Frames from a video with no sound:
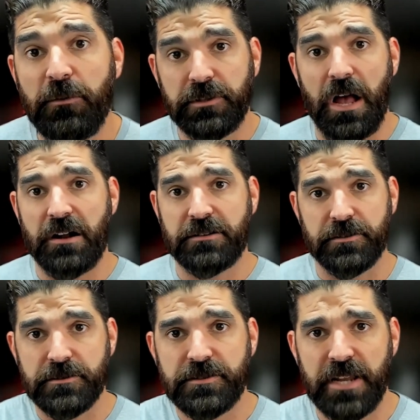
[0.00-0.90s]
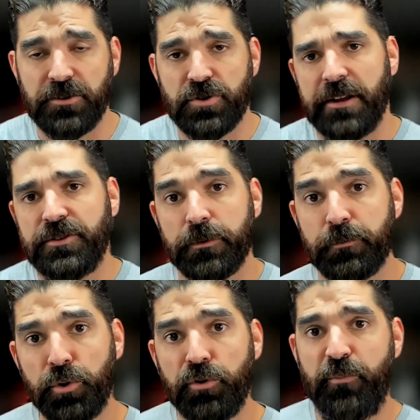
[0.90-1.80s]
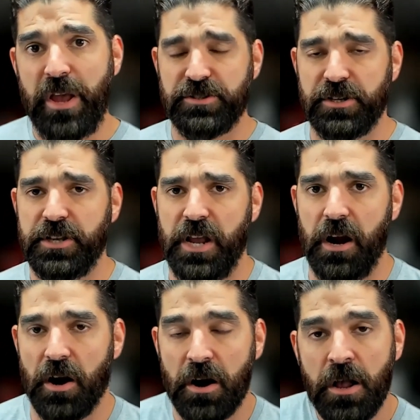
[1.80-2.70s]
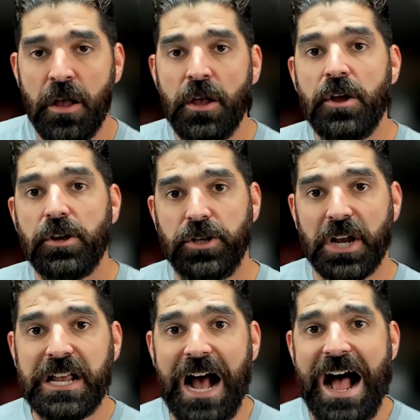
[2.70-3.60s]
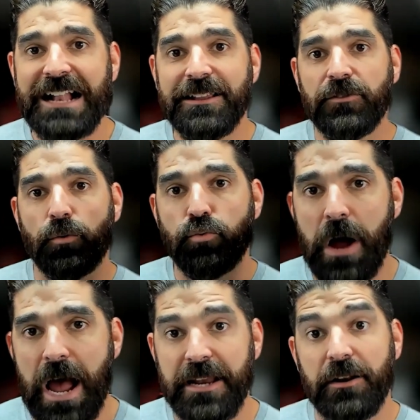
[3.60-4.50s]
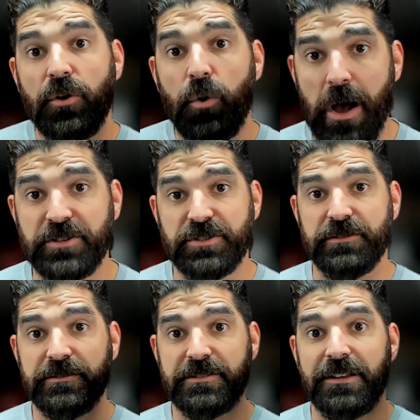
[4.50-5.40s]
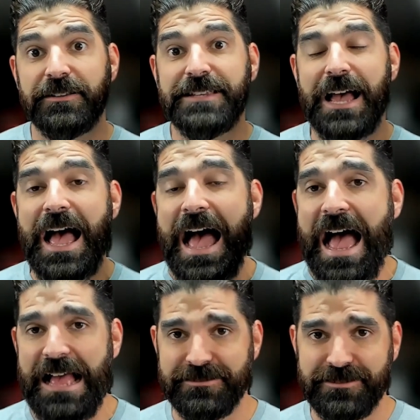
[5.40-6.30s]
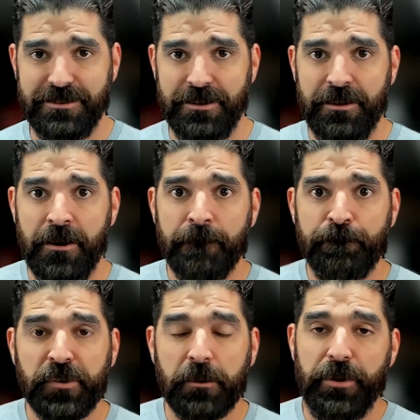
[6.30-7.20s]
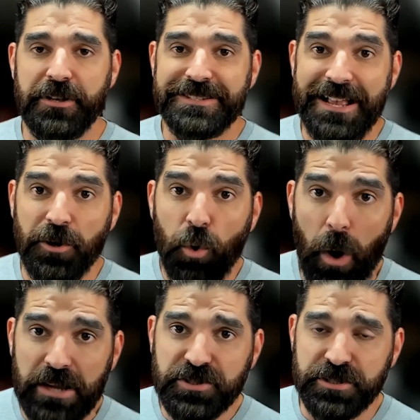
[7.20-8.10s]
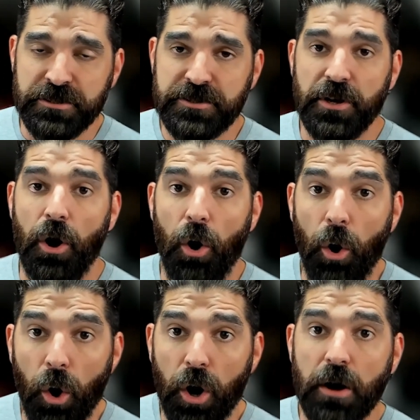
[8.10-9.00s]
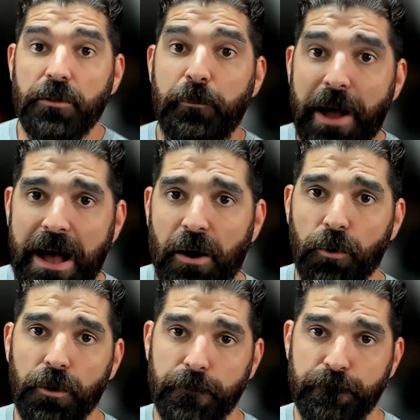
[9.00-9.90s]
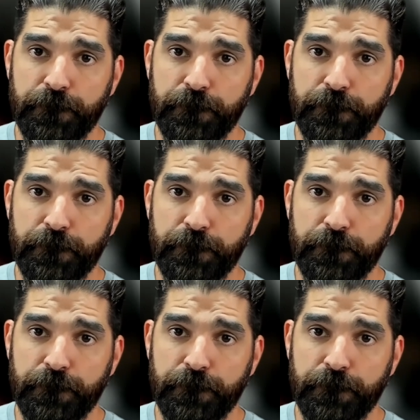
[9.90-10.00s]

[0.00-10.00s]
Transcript: with doctors and trying to improve patient care, you got the right questions to ask, because questions are the power.